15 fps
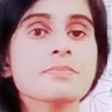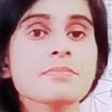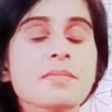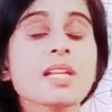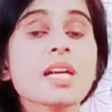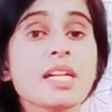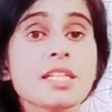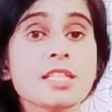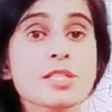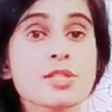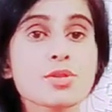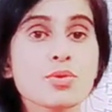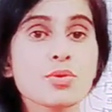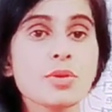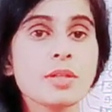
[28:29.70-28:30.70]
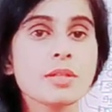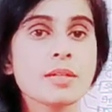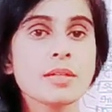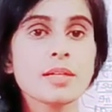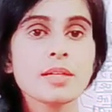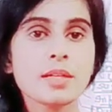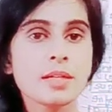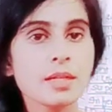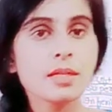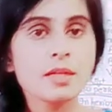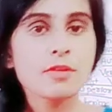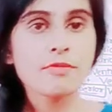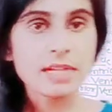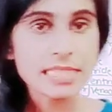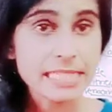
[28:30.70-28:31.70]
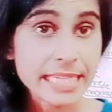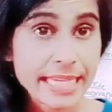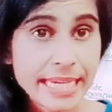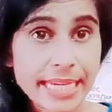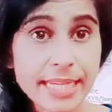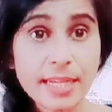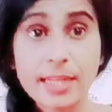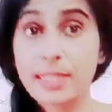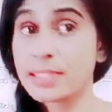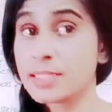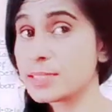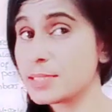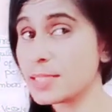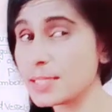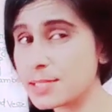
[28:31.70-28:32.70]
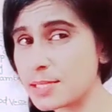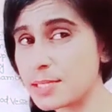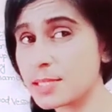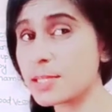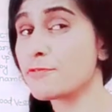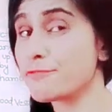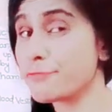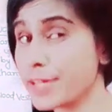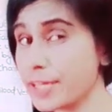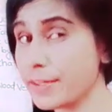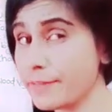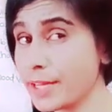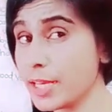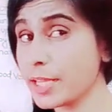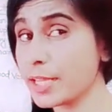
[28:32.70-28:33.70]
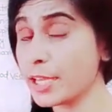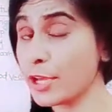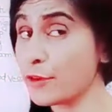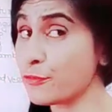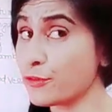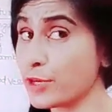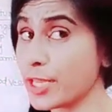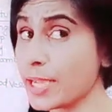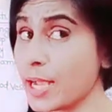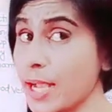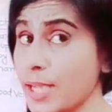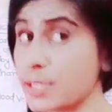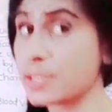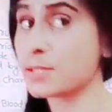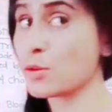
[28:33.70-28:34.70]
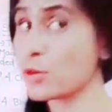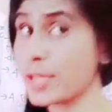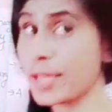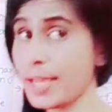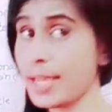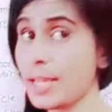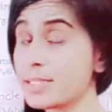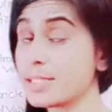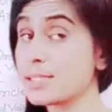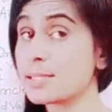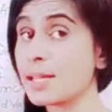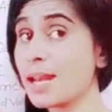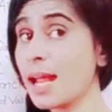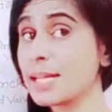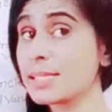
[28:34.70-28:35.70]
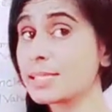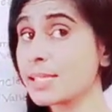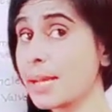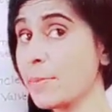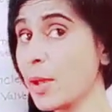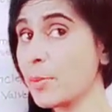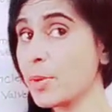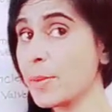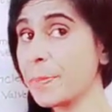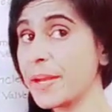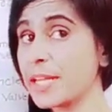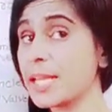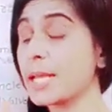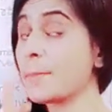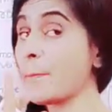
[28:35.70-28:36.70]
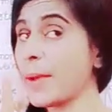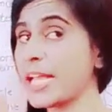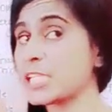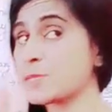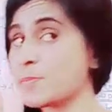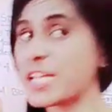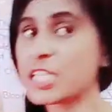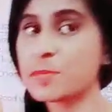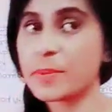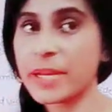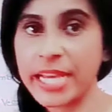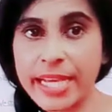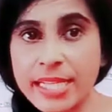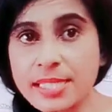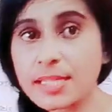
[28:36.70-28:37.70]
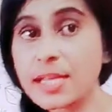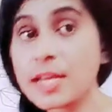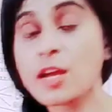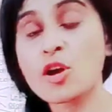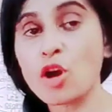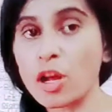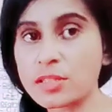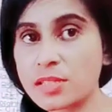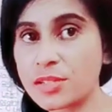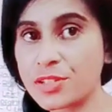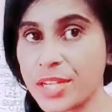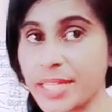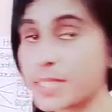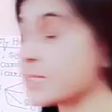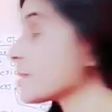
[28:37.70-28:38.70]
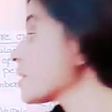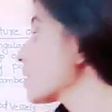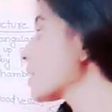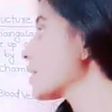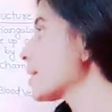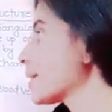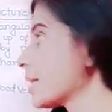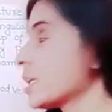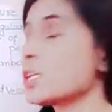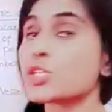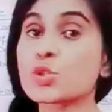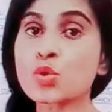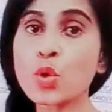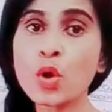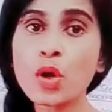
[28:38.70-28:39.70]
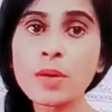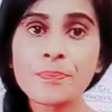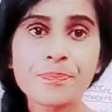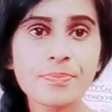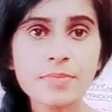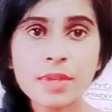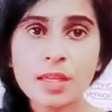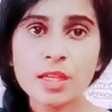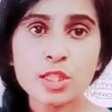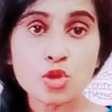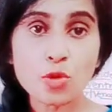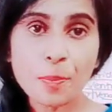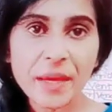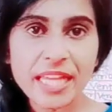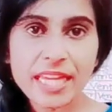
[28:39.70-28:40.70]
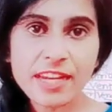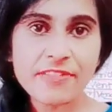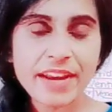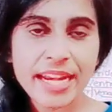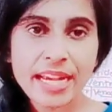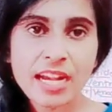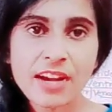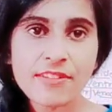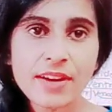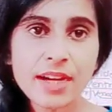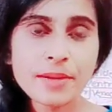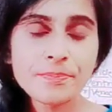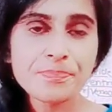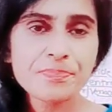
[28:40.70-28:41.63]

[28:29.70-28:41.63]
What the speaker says: Understood? Once again, just listen very, very carefully, guys. Okay? This is the last time I am repeating. Please concentrate. So, superior vena cava.